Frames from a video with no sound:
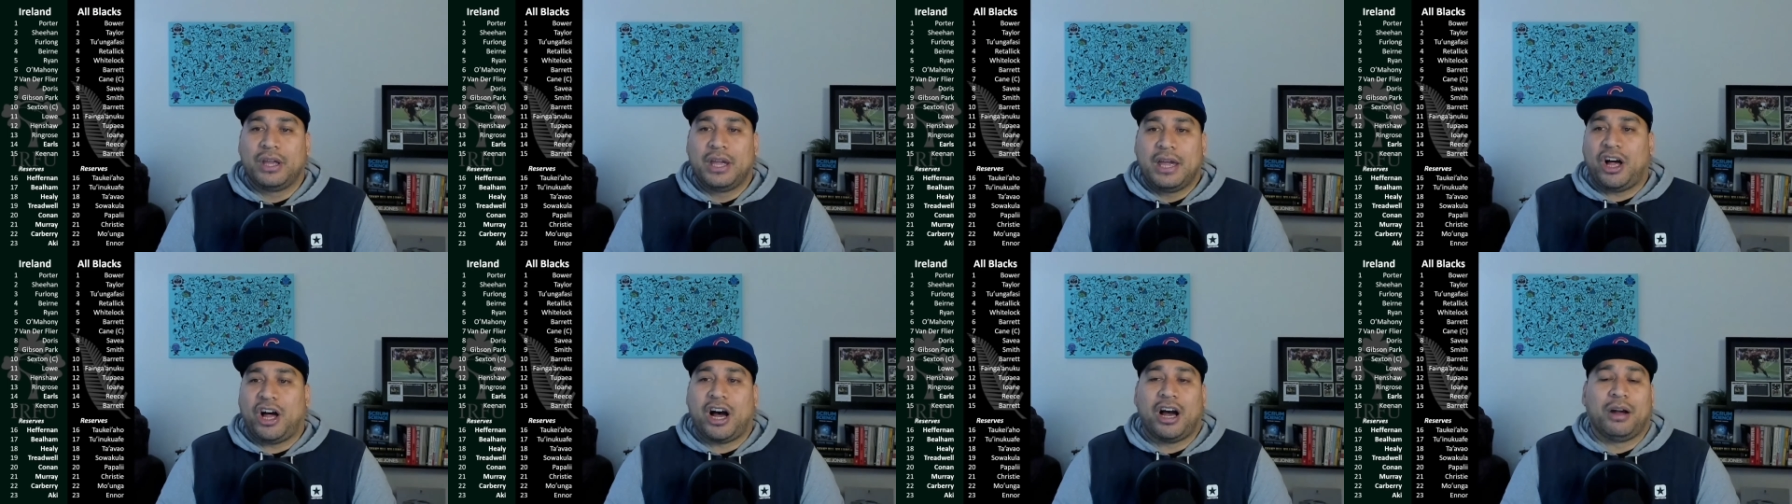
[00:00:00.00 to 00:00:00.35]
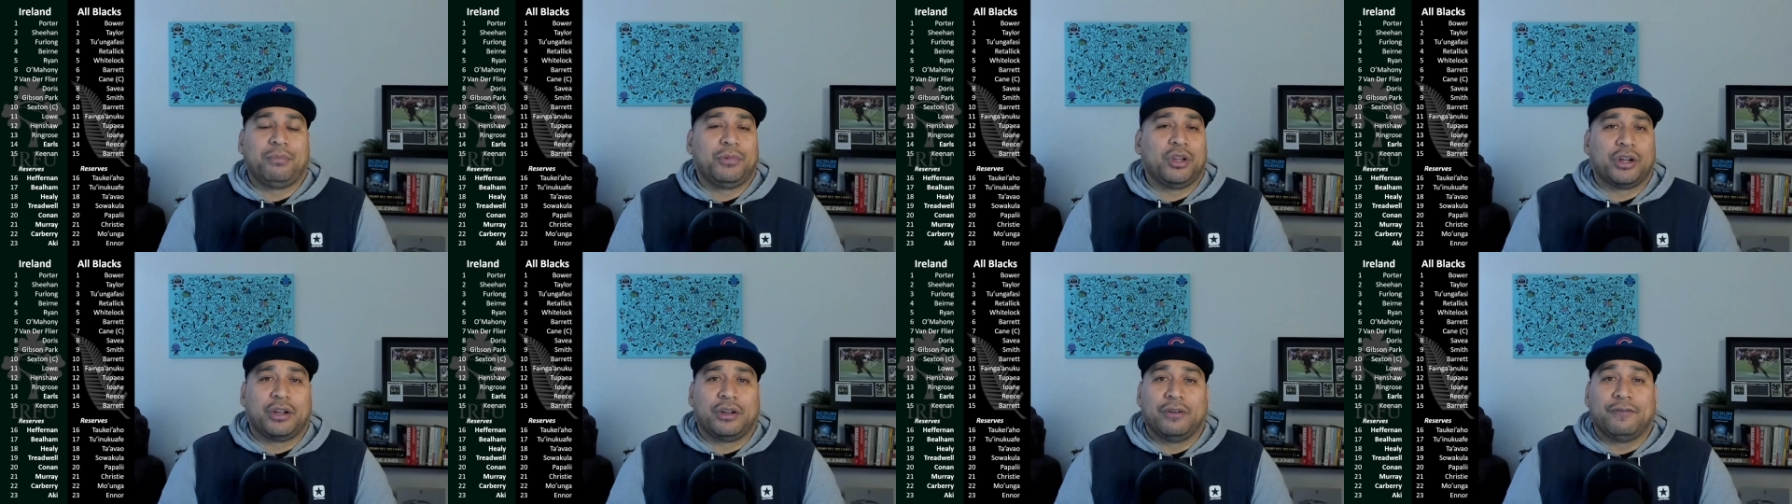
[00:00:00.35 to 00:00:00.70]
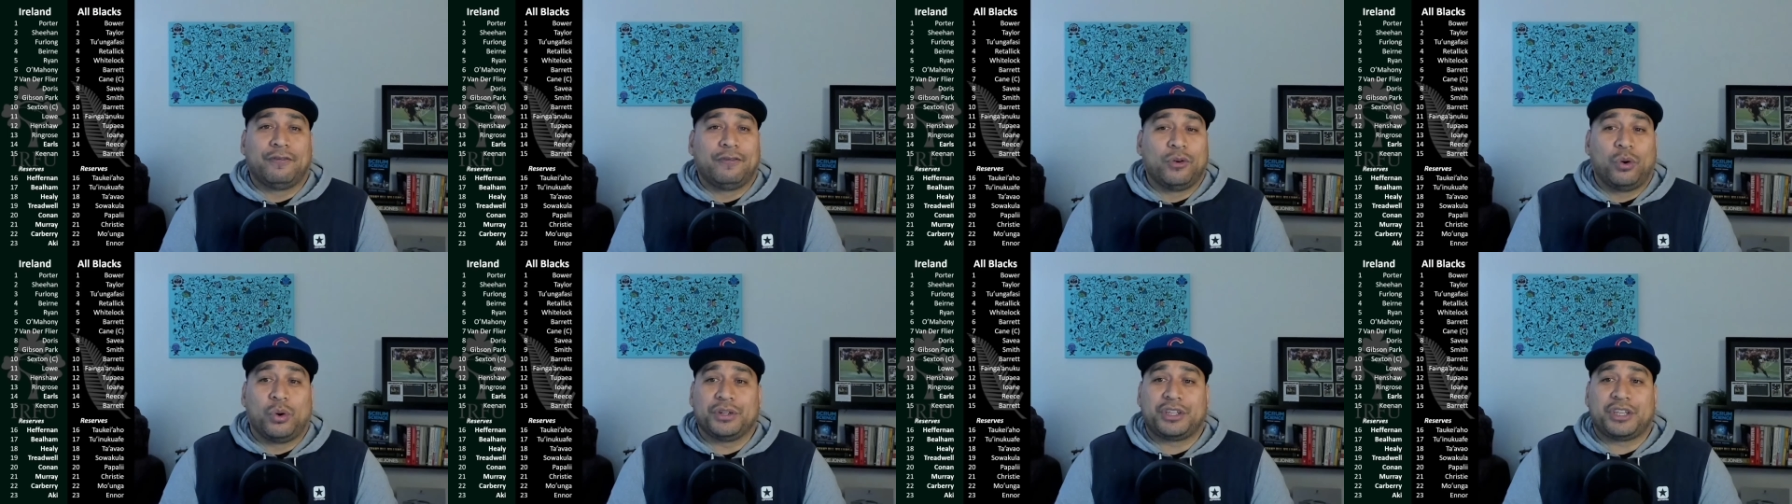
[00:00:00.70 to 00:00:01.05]
I'm looking
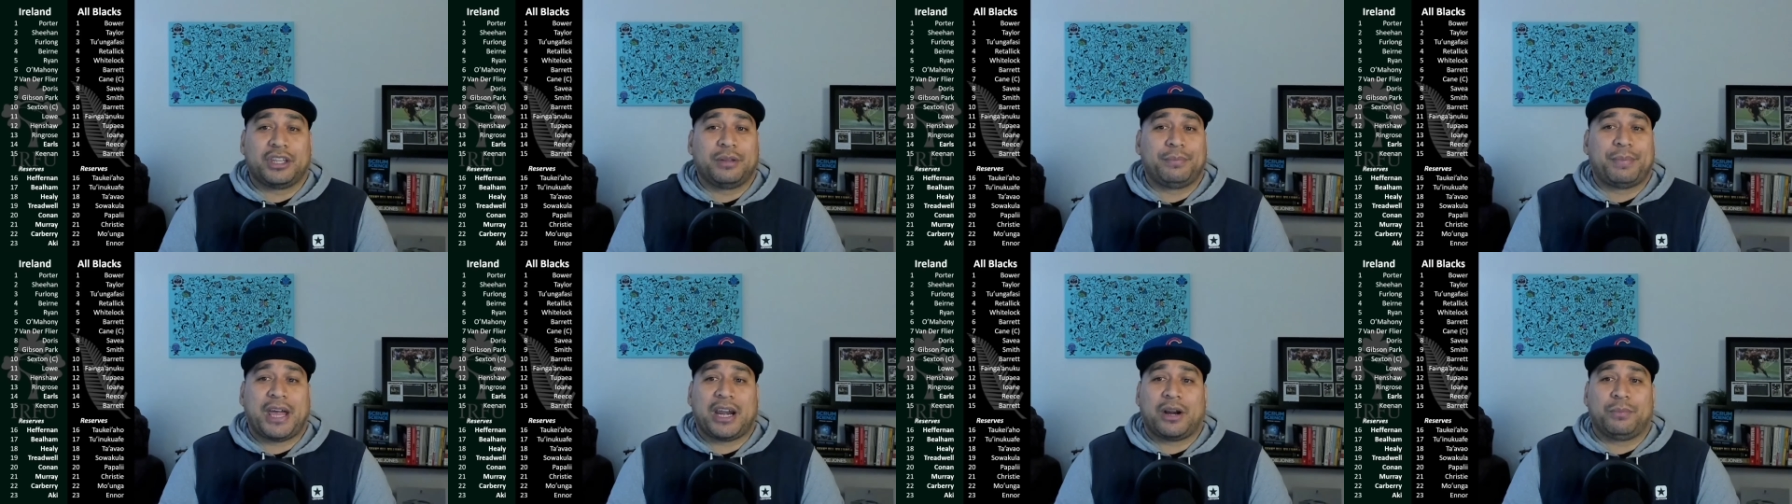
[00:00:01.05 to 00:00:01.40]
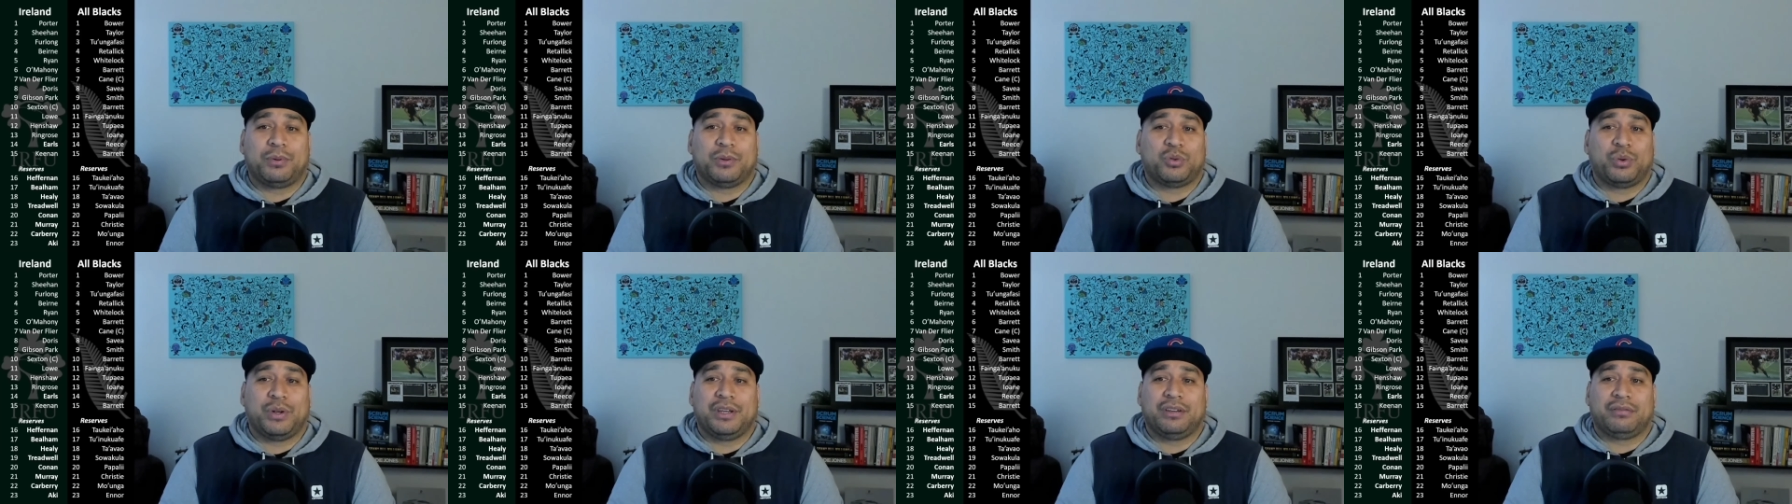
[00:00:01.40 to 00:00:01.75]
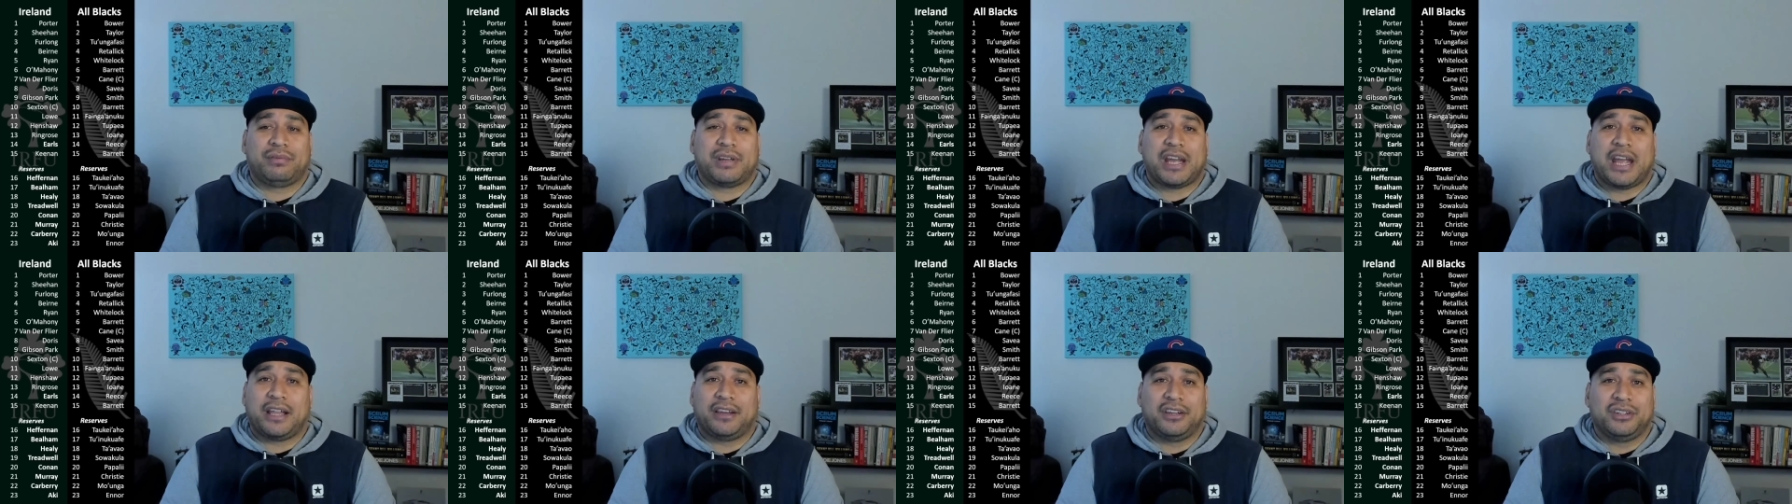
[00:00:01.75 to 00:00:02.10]
forward to the battle between
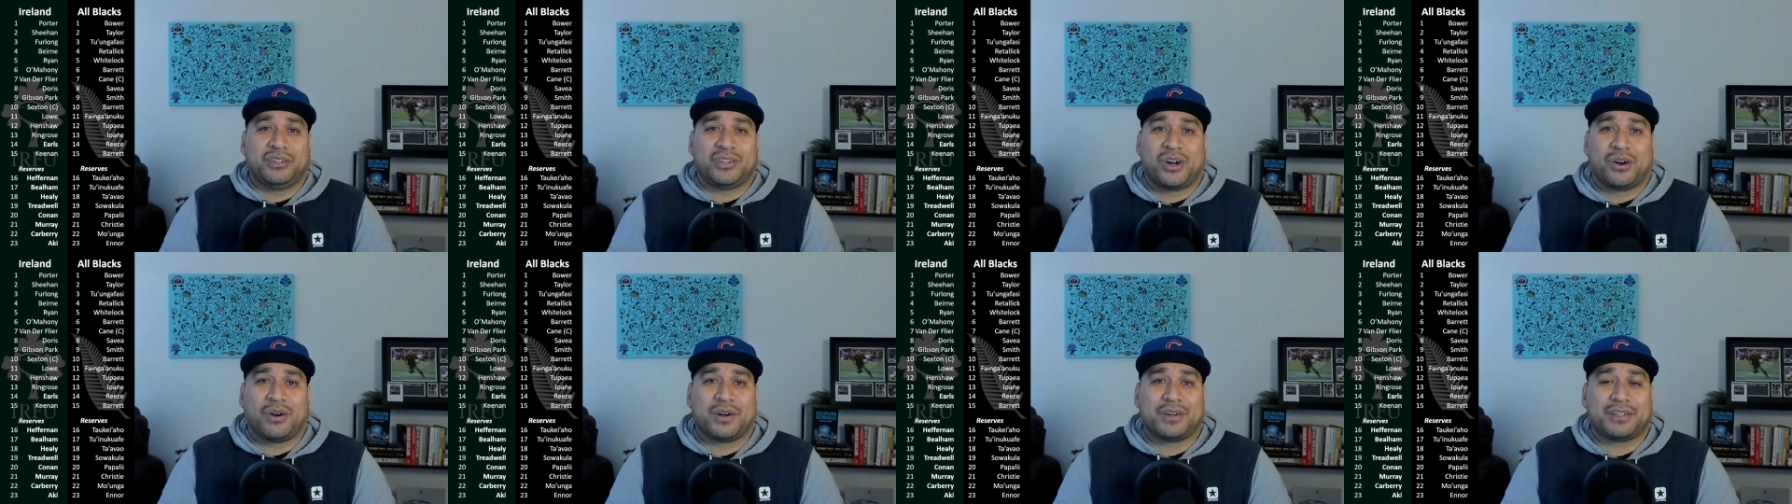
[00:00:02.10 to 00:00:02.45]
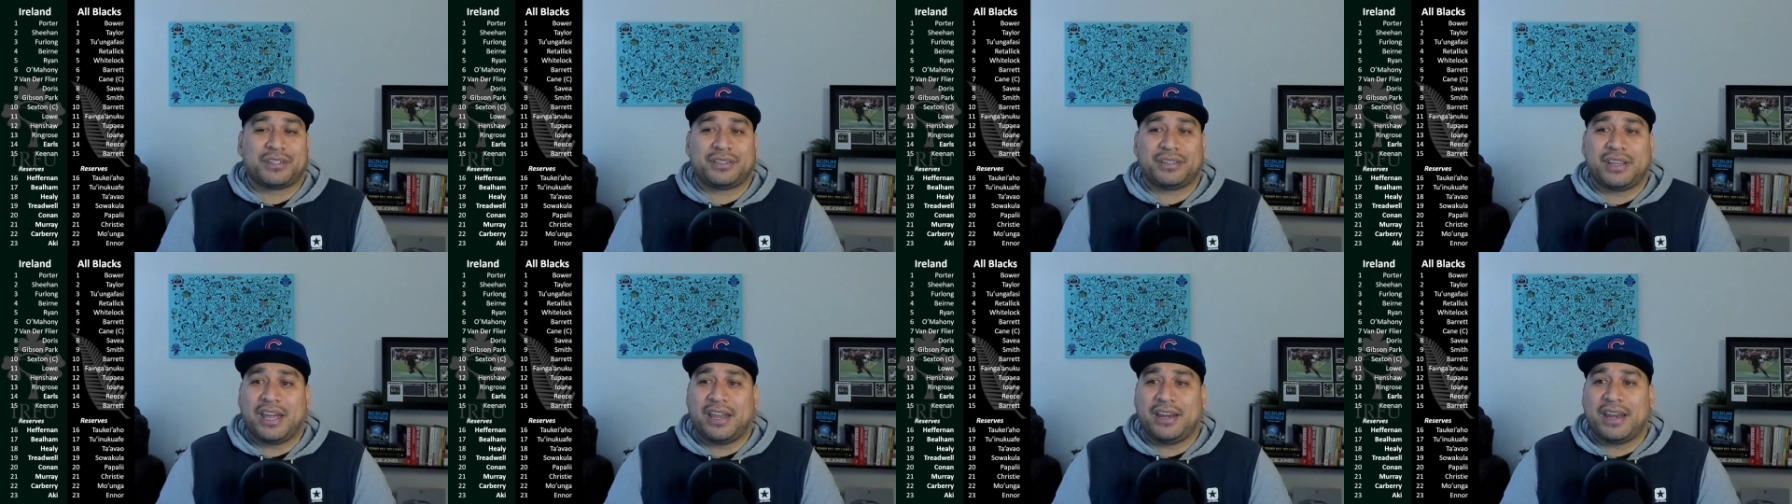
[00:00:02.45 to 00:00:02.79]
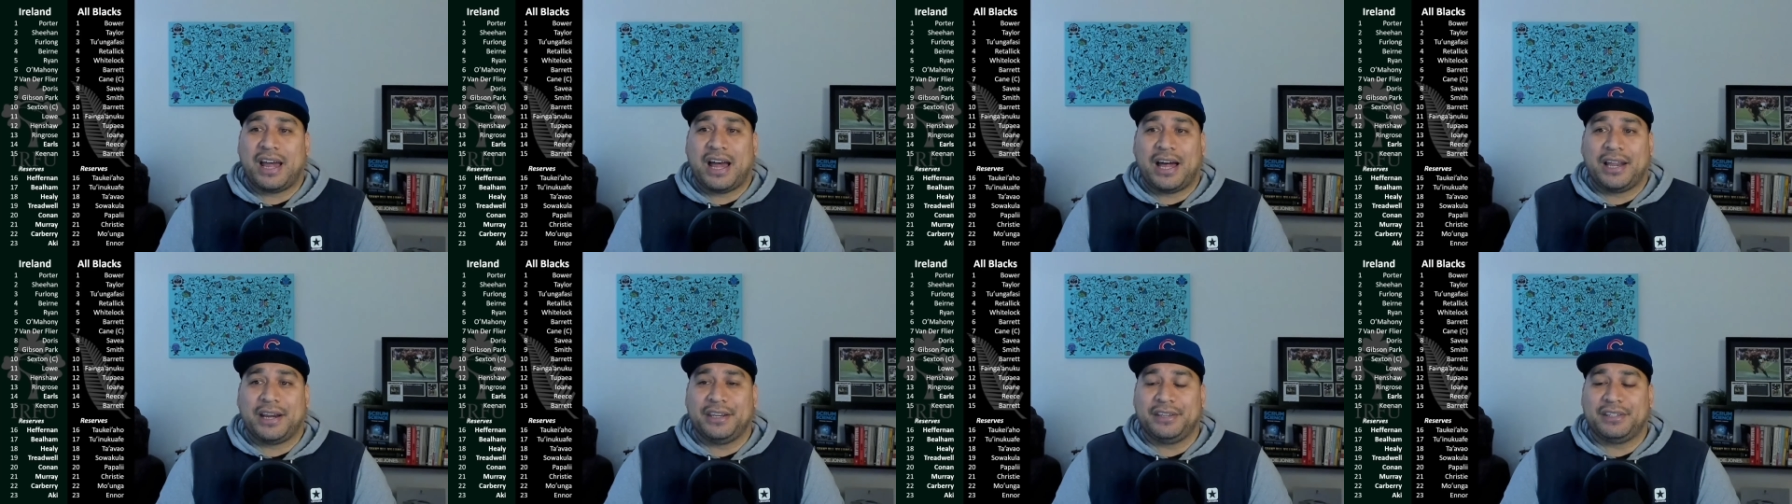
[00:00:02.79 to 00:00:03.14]
Caelan Doris and
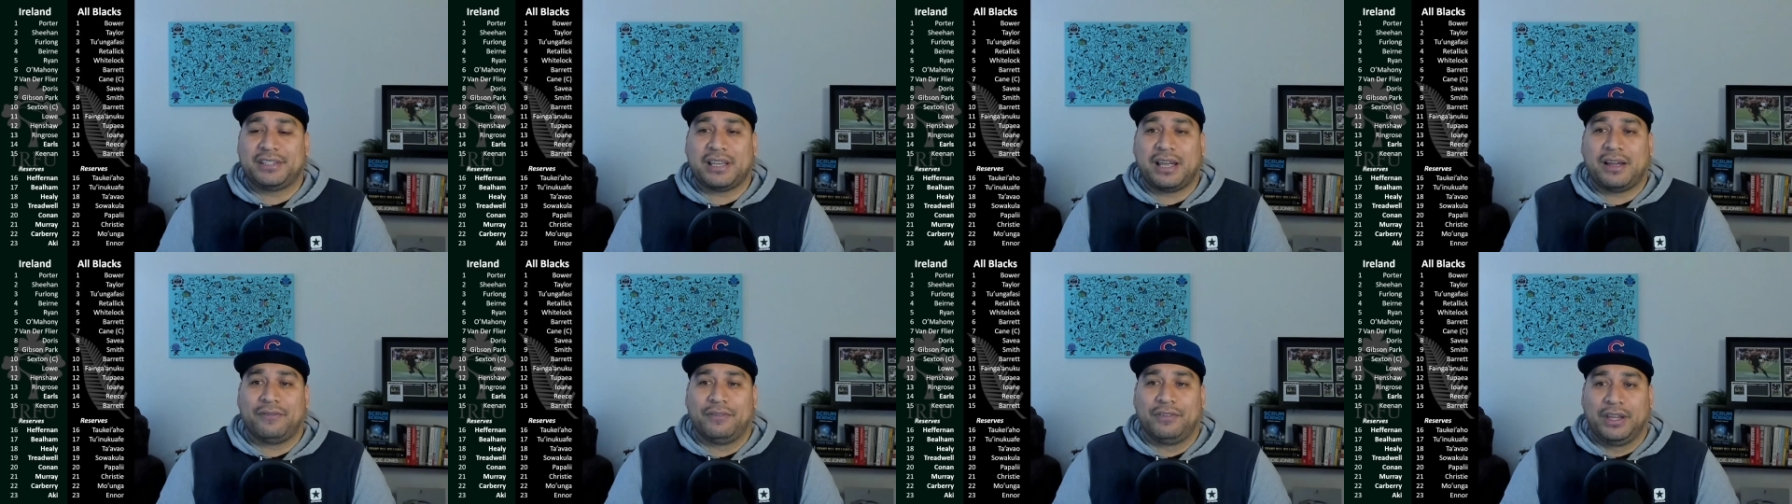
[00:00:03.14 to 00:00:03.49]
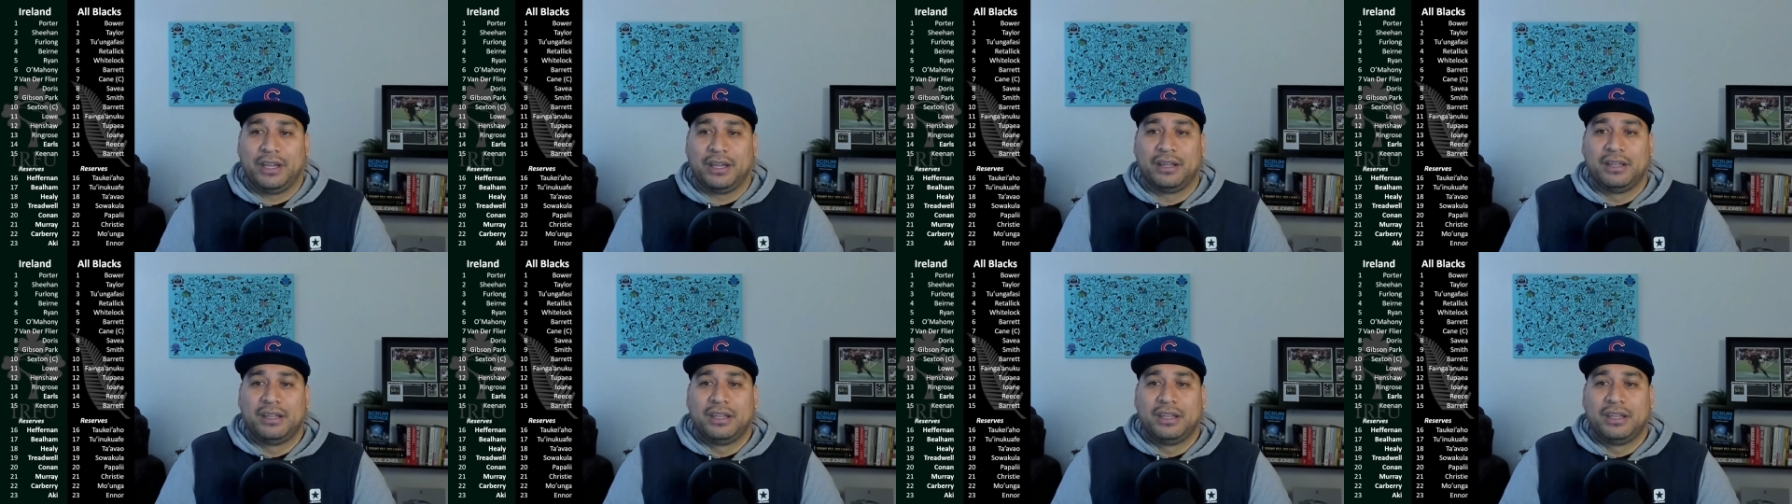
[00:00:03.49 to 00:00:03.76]
Ardie Savia.